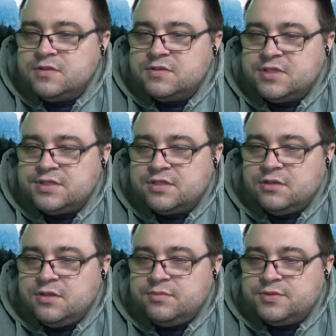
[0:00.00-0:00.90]
test
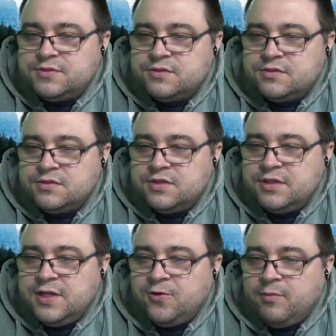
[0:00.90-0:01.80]
clips, and
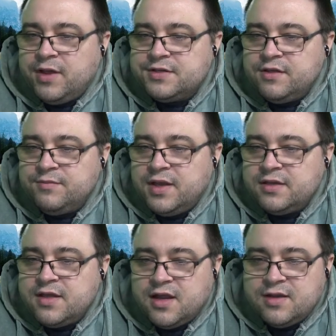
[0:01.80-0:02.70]
now we're back to the main
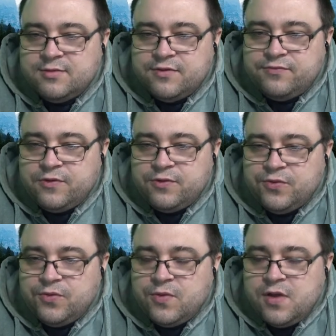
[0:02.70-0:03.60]
camera view.